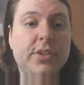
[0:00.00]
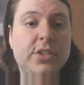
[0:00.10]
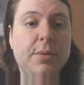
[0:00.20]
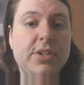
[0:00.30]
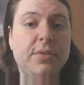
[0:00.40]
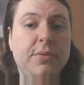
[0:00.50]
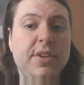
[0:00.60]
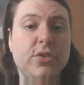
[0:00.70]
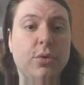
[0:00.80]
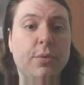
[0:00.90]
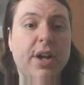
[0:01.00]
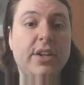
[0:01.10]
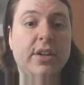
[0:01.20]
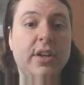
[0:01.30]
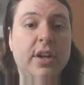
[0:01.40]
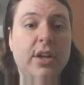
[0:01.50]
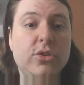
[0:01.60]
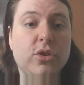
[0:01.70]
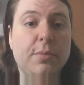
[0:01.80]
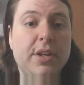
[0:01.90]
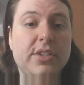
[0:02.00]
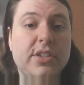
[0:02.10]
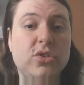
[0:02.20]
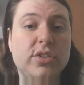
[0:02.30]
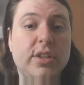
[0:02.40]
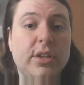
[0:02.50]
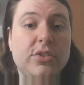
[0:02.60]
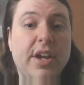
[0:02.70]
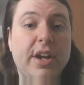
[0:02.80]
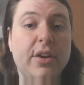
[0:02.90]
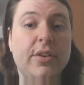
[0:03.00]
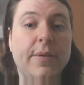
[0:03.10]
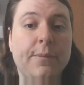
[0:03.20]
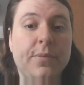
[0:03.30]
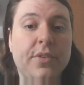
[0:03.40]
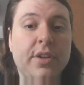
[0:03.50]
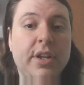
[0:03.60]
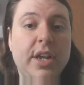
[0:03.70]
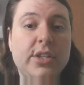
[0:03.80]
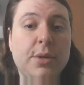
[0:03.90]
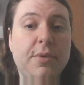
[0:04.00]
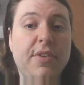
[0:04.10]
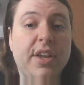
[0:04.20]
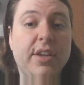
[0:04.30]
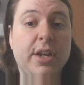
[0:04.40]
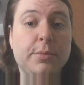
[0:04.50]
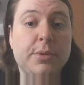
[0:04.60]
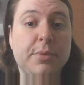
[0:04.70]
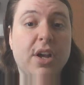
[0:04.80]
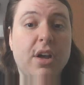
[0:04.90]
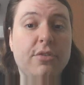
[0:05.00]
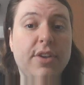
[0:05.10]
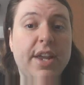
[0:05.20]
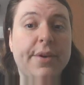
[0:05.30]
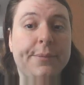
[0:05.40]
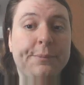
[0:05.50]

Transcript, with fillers: Sam asks him if he's all right, and John replies he's just a little tired. He asks him if he can get him some coffee.